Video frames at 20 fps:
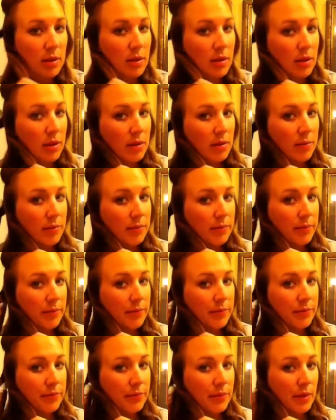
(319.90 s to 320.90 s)
Okay,
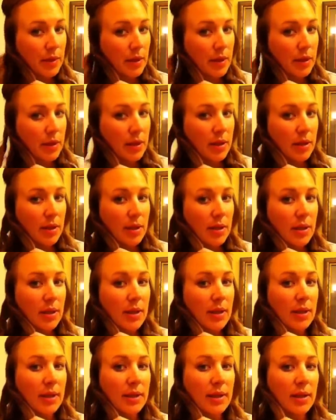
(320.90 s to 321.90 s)

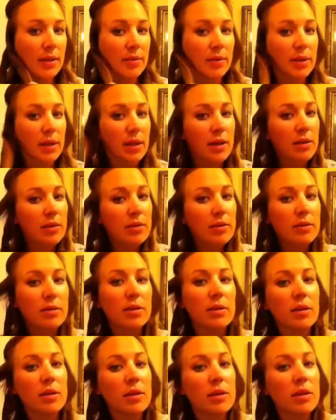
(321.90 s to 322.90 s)
and let that one out.
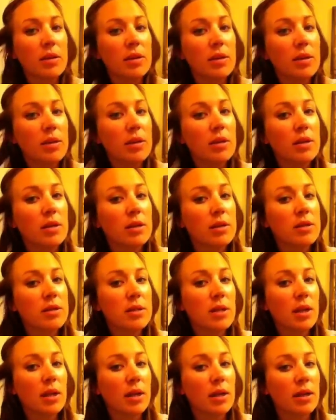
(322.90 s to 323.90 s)

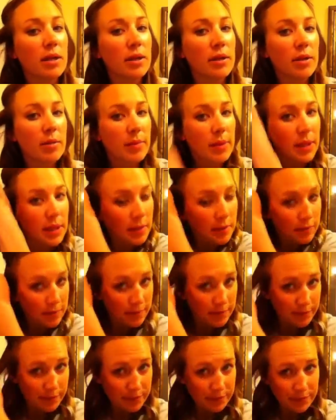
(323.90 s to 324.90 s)
Tug a little bit.
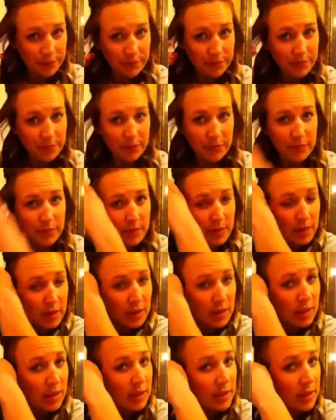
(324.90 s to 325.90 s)

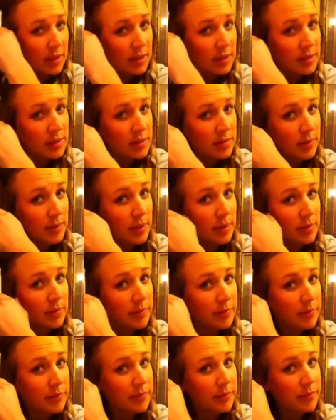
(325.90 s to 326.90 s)
And then this one.